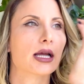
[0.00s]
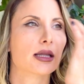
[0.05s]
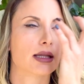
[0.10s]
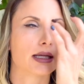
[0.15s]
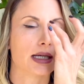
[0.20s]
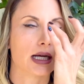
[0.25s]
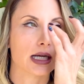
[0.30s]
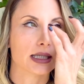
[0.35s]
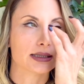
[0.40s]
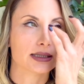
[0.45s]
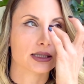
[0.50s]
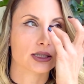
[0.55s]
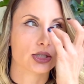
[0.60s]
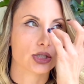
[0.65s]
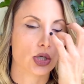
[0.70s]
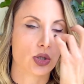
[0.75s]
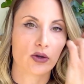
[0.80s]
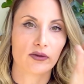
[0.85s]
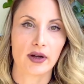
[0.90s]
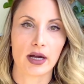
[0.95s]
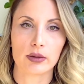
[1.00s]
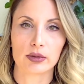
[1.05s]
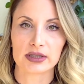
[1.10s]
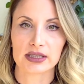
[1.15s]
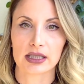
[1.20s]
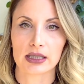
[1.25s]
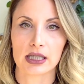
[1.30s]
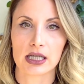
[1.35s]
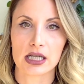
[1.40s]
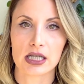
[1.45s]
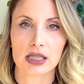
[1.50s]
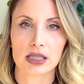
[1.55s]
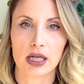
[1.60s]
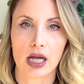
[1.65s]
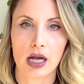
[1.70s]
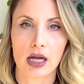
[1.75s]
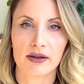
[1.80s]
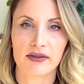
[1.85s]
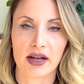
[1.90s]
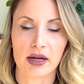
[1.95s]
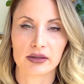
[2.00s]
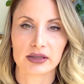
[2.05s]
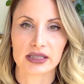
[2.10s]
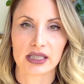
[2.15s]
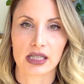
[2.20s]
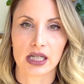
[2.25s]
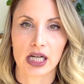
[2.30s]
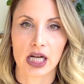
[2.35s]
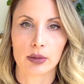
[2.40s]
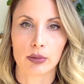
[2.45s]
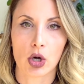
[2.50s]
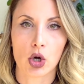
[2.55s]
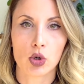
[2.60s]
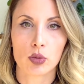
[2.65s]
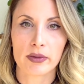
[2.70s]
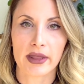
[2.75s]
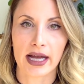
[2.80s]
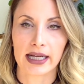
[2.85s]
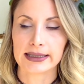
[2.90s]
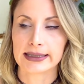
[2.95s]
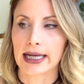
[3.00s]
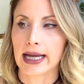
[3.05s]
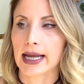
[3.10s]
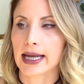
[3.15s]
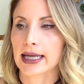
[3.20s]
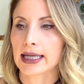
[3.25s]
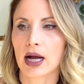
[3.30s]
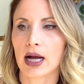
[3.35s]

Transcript: I didn't know if I was gonna come home that day.